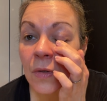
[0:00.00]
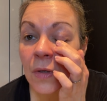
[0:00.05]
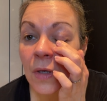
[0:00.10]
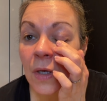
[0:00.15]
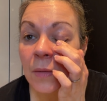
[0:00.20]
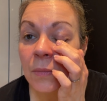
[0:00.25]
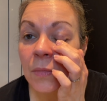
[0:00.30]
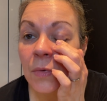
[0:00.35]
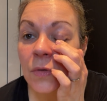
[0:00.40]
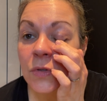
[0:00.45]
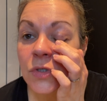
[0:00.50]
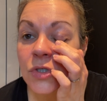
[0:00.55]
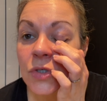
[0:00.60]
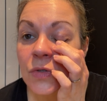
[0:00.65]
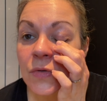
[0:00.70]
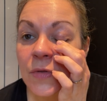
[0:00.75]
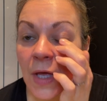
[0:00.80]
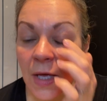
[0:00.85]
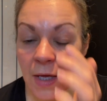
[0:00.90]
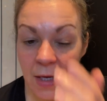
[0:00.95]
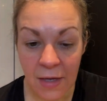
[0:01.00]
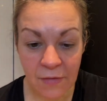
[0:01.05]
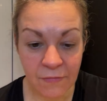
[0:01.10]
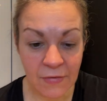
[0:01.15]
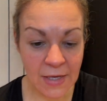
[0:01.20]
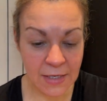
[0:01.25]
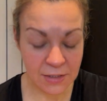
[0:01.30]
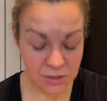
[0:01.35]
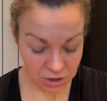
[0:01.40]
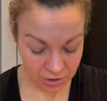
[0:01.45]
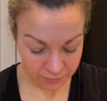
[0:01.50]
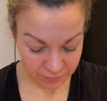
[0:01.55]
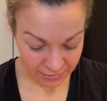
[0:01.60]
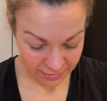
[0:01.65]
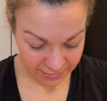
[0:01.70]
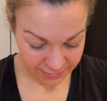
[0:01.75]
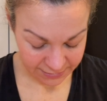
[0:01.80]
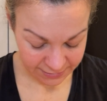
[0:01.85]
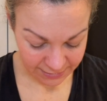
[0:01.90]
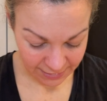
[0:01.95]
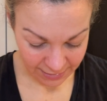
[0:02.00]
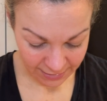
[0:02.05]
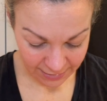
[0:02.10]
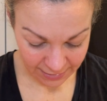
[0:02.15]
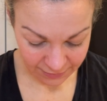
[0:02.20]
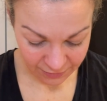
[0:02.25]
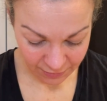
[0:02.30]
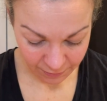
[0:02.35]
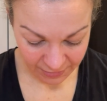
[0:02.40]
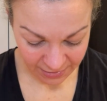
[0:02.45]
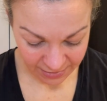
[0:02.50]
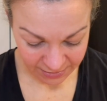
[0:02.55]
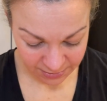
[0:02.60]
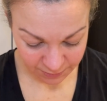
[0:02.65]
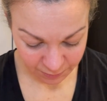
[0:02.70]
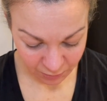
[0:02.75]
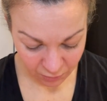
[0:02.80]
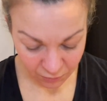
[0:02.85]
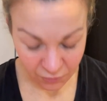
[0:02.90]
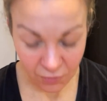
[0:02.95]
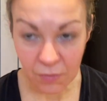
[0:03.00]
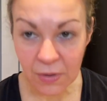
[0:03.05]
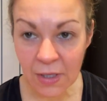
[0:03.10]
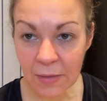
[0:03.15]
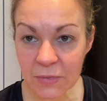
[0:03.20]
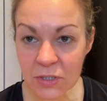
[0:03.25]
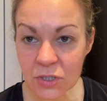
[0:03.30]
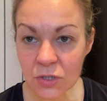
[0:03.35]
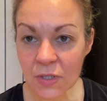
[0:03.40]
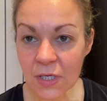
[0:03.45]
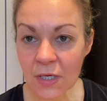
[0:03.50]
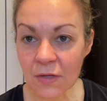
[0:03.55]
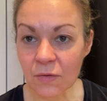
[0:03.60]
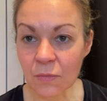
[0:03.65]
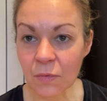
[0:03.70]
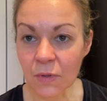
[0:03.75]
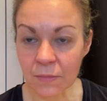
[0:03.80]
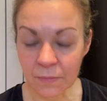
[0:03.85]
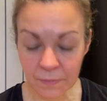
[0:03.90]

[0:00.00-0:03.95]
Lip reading: I'm not sure that I have actually placed that in the best spot, though. Let me do the other one.